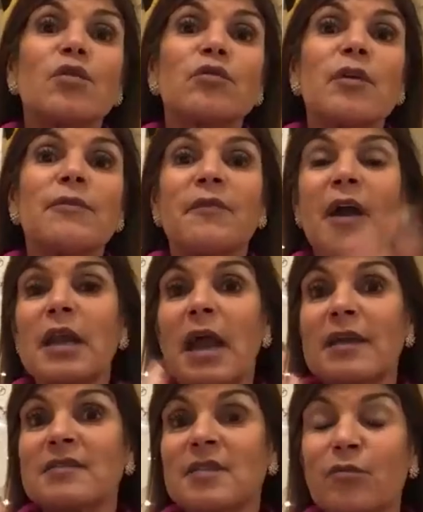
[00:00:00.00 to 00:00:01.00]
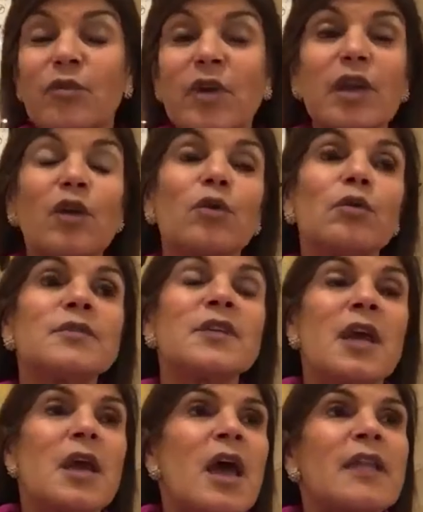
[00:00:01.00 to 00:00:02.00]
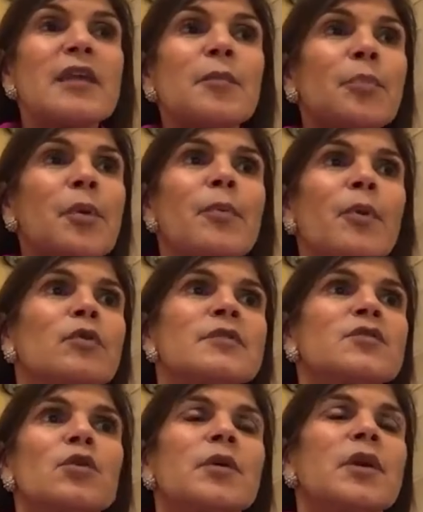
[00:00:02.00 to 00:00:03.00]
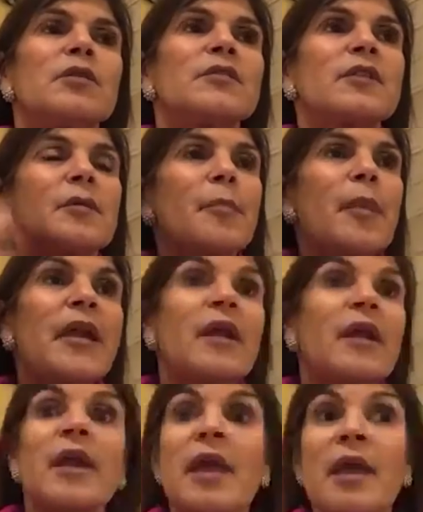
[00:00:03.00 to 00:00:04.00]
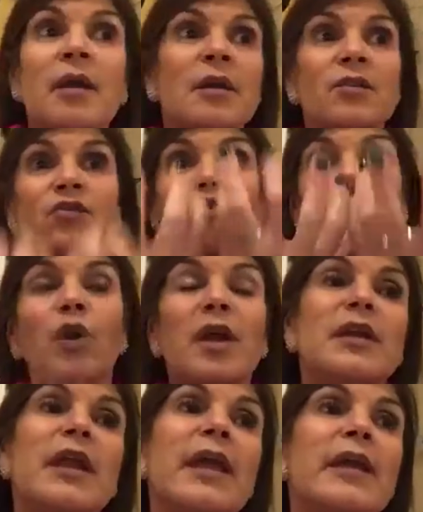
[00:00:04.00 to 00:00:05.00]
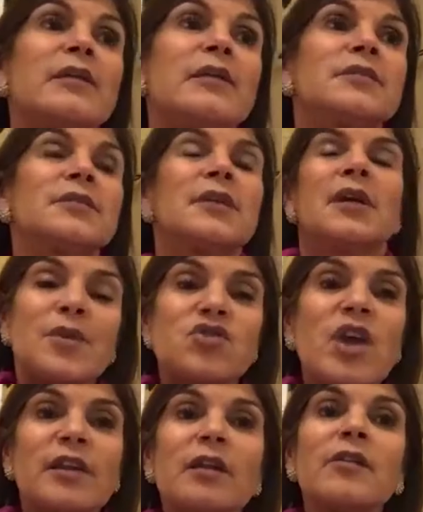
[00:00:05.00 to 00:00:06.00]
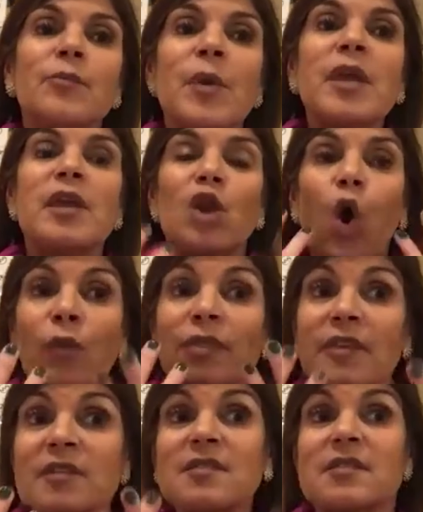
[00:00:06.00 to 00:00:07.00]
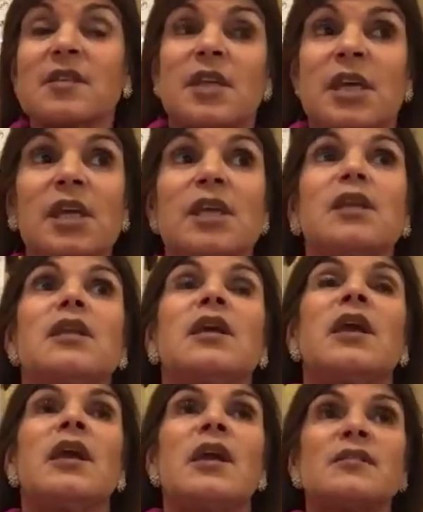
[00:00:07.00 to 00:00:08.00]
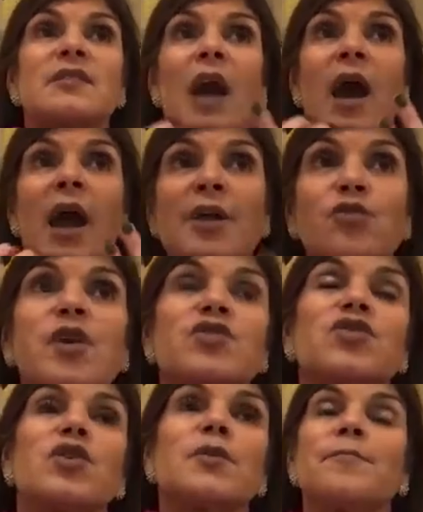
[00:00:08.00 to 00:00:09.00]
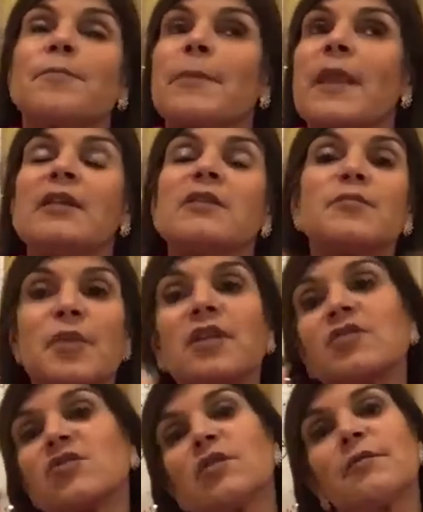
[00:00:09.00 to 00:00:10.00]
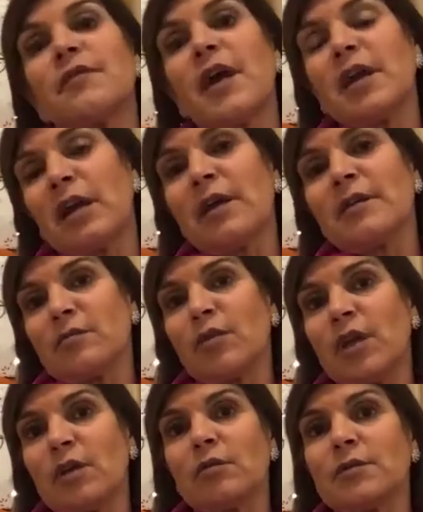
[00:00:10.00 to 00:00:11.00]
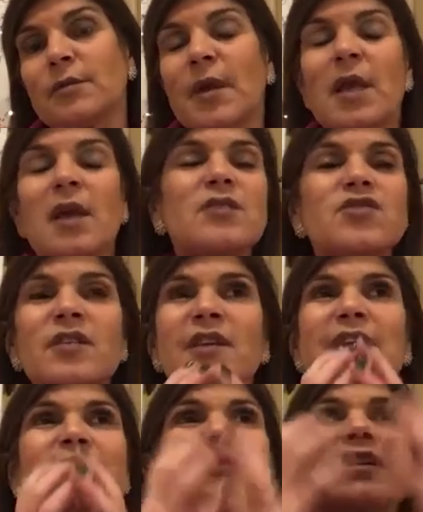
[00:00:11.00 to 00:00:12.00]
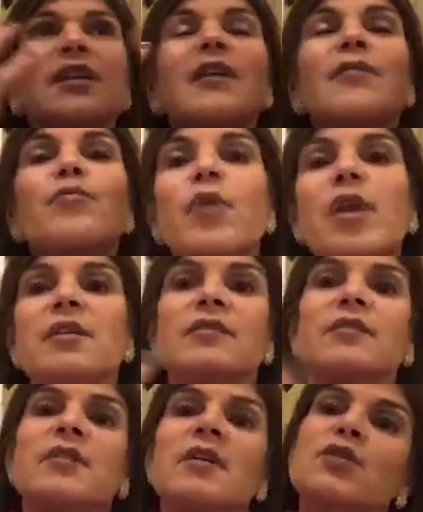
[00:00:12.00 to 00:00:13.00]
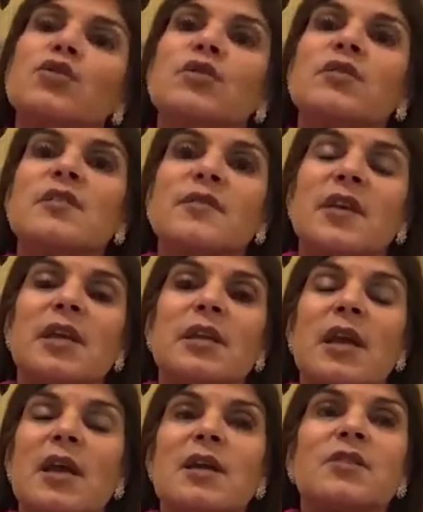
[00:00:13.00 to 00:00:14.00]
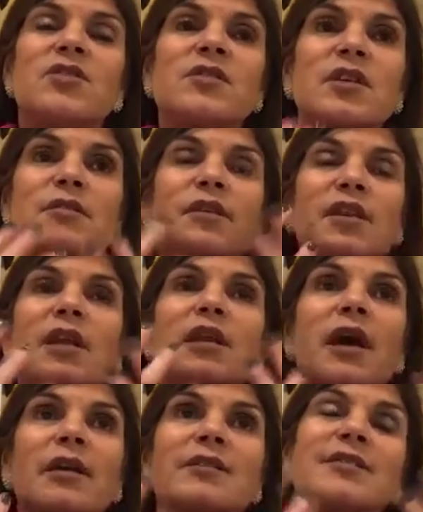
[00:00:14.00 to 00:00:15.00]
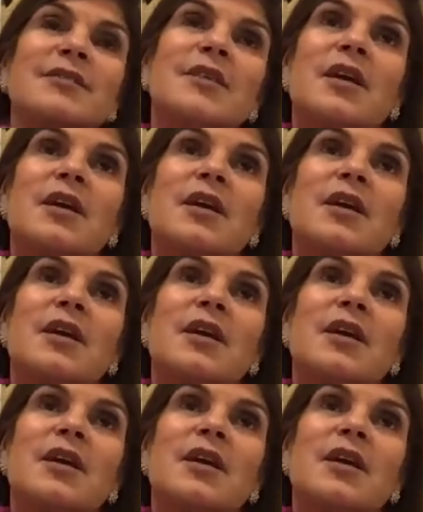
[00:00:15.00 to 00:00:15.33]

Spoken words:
on the fine lines and wrinkles. And then people also, you know, say better hair, stronger nails. But generally speaking, on the skin is hydration and diminishing on fine lines and wrinkles. And just giving a radiance to the skin, just giving a nice